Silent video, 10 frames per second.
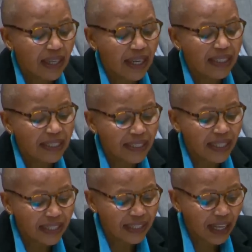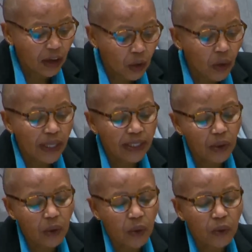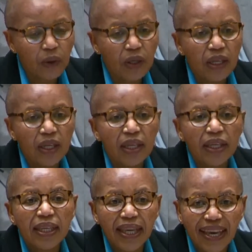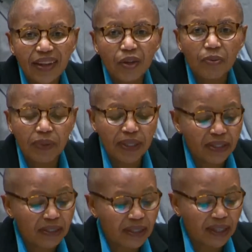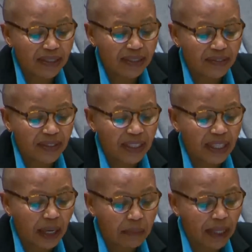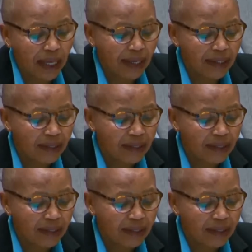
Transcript: and international law as a whole cannot be selectively applied.